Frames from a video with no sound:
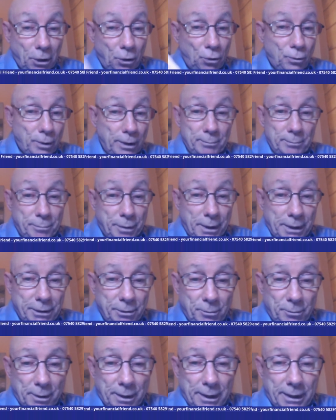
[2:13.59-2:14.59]
Oh, and by
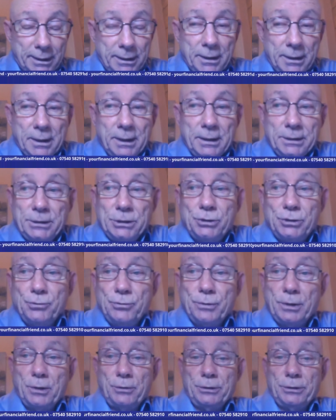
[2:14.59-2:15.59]
the way, did
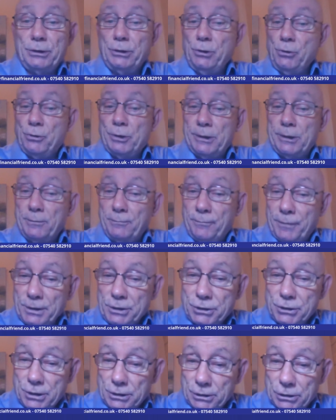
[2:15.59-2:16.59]
you know that you can
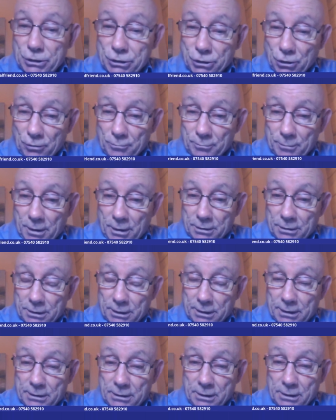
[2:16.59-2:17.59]
invest in the stock
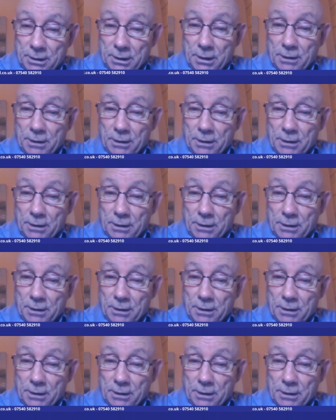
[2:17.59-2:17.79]
market